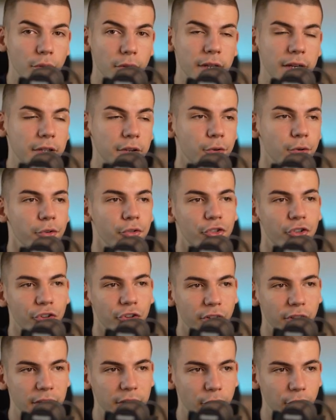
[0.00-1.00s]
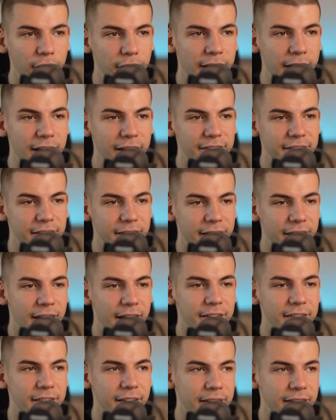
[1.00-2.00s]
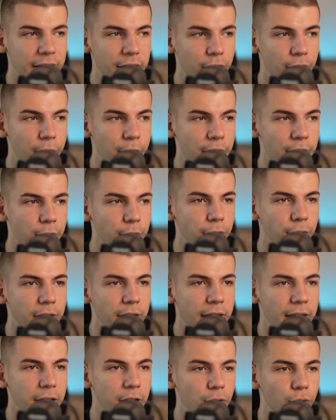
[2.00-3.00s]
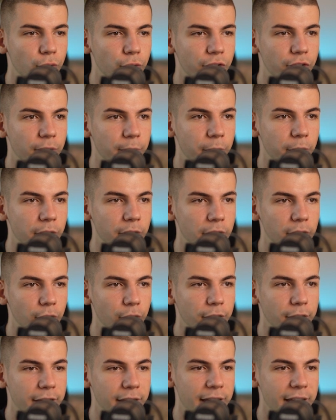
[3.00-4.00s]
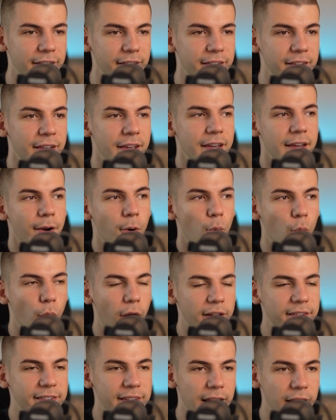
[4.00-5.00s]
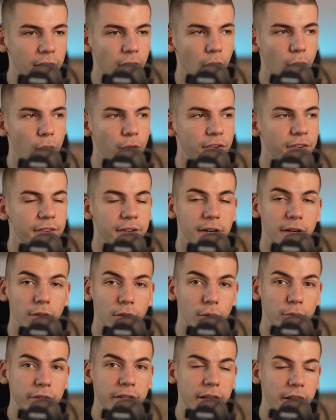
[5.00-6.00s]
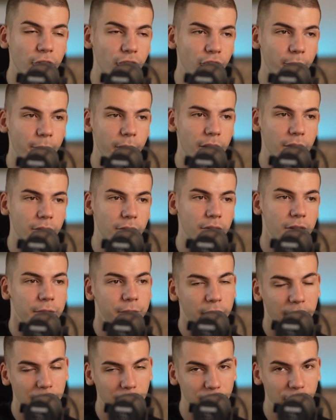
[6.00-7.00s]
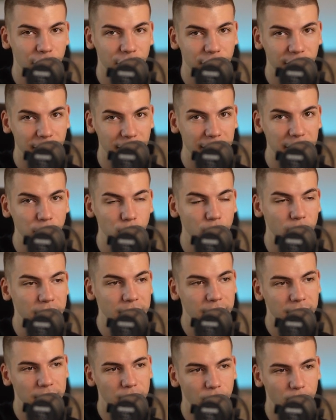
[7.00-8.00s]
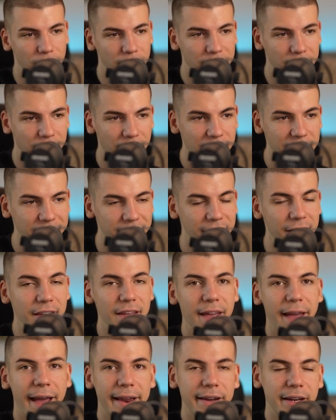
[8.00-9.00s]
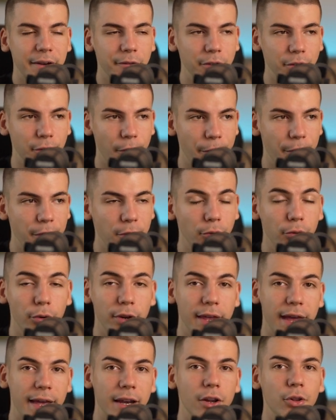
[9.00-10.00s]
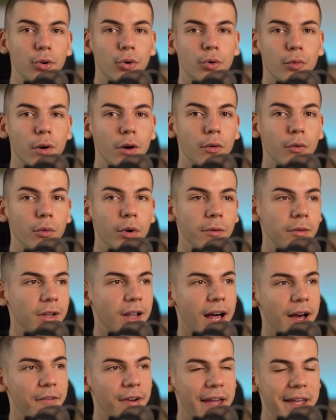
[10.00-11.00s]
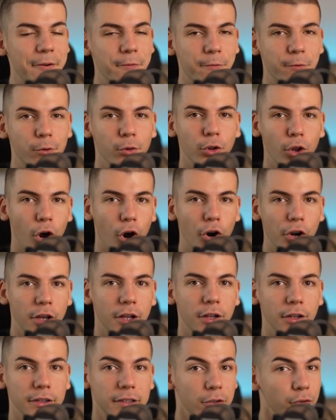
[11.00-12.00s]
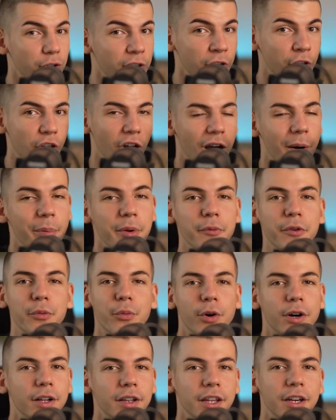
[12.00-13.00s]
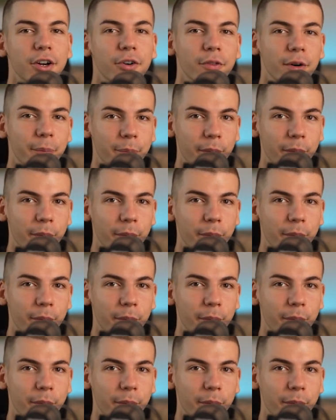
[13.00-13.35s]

we're gonna do do is just click on next, next, and then continue to the editor. So I'm gonna click on next. Once that loads, it's gonna load the intro paragraph. I will just select one, click on next, and then I will continue to the editor where we will have a full article that you can copy with one click of a